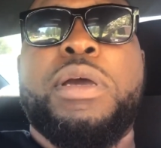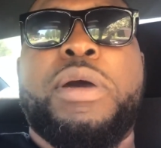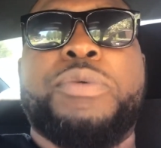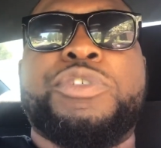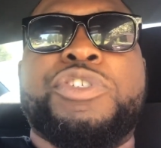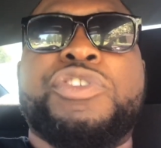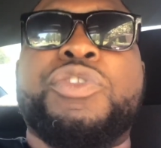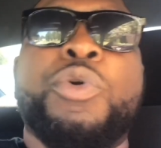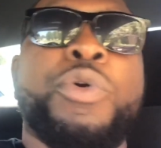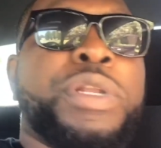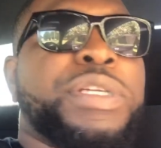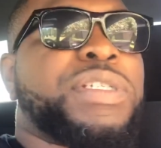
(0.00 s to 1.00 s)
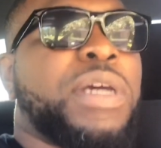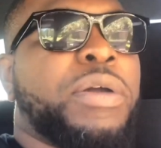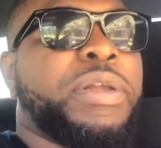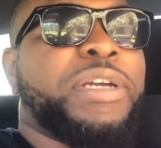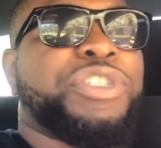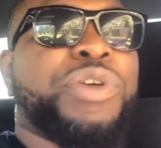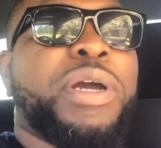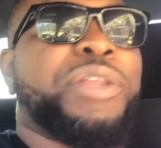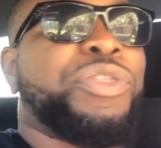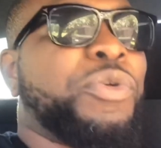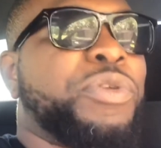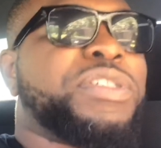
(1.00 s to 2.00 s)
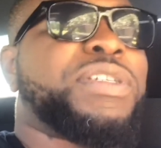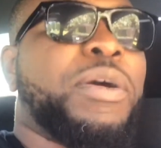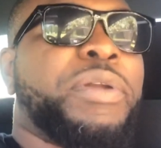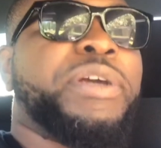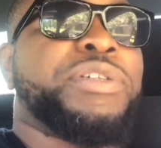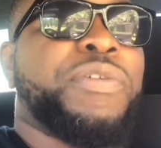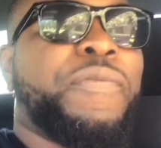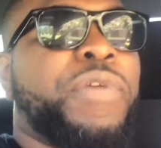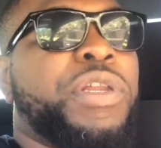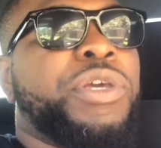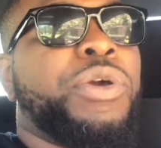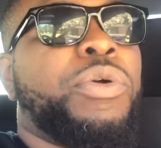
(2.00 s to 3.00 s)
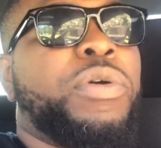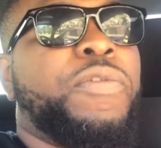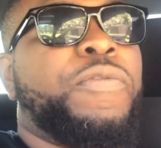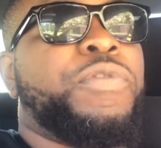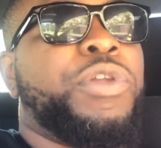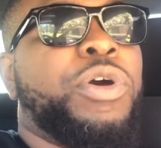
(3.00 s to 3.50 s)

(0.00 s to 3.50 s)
I was just throwing this out there. I tried to throw this out there as a video of,